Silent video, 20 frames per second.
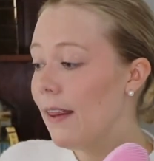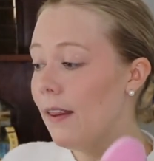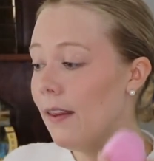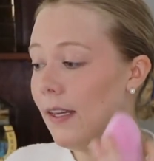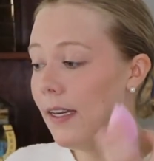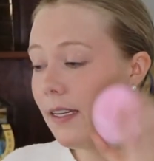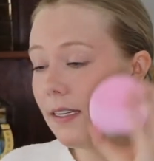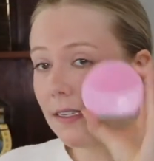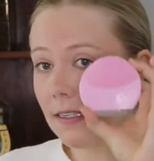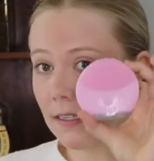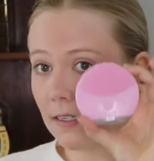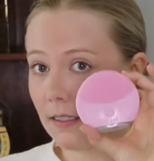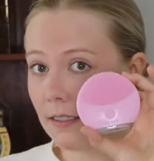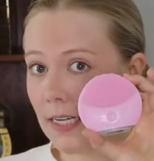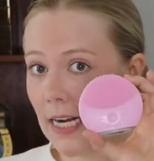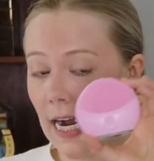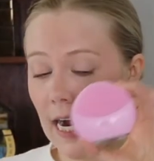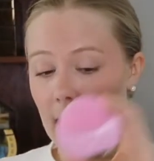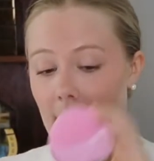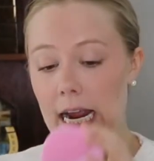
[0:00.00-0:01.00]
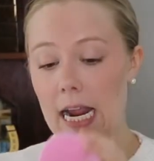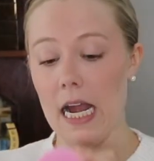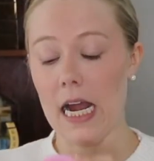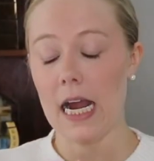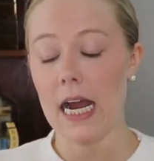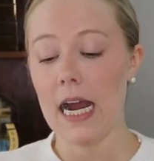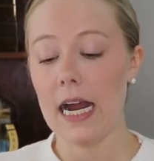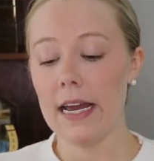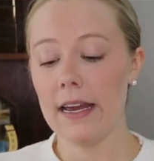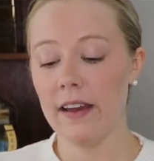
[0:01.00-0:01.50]
This little guy
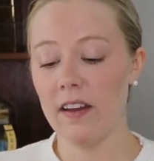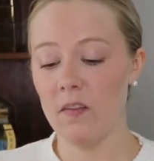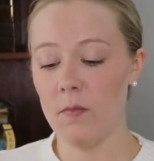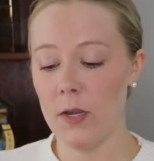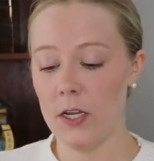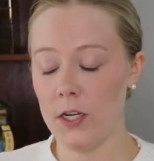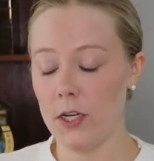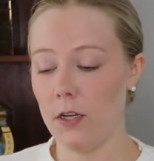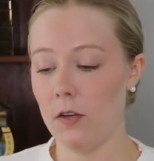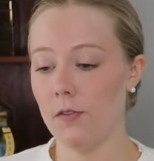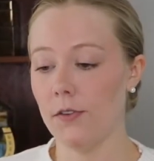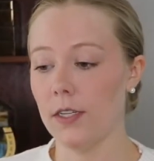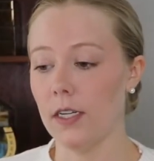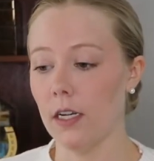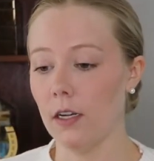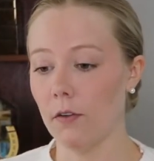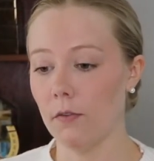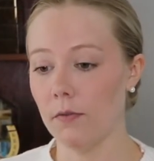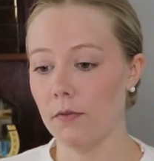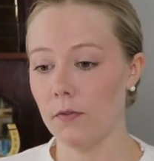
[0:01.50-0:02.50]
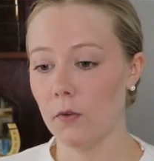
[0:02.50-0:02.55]
I have been using